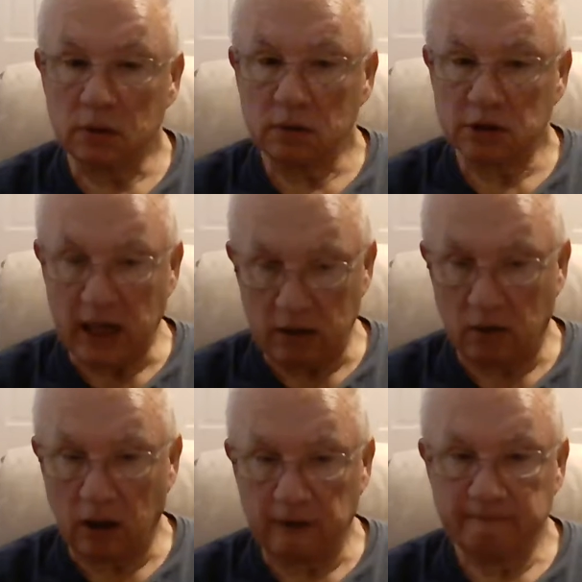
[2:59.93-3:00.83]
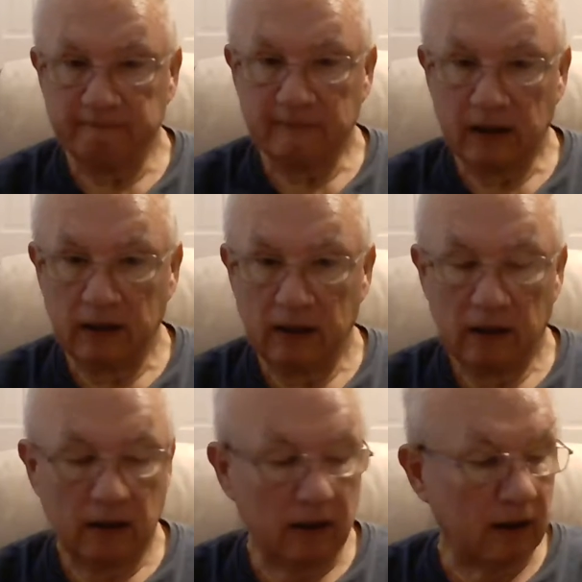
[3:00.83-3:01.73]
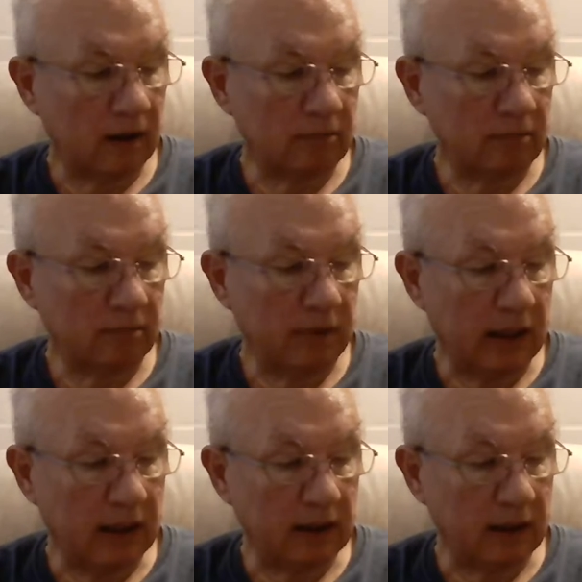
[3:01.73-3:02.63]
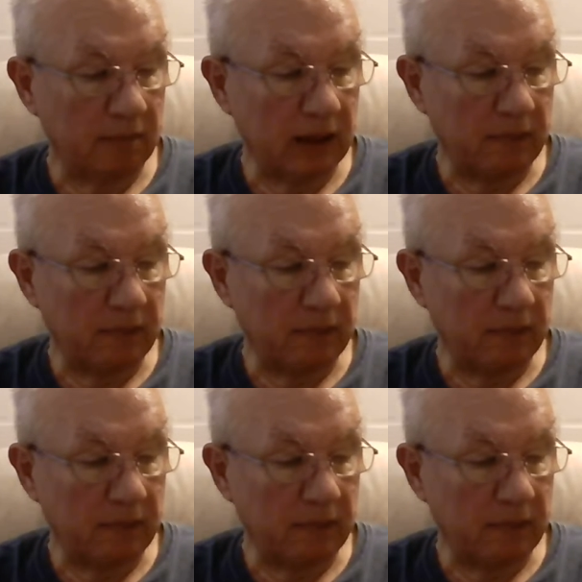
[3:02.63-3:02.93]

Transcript: Saturday by